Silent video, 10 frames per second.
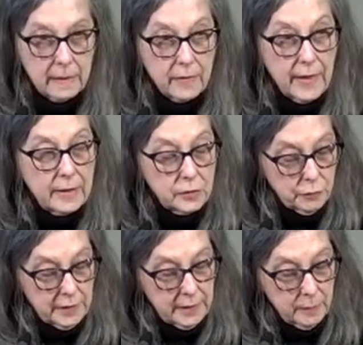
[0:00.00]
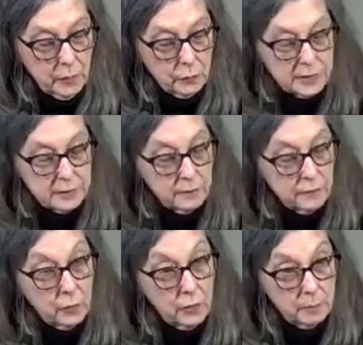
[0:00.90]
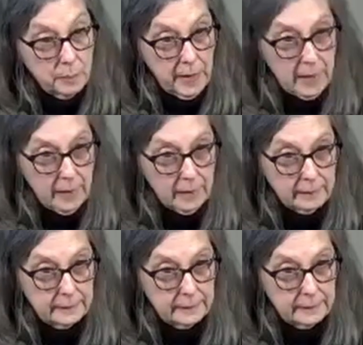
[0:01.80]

That dream was informed by,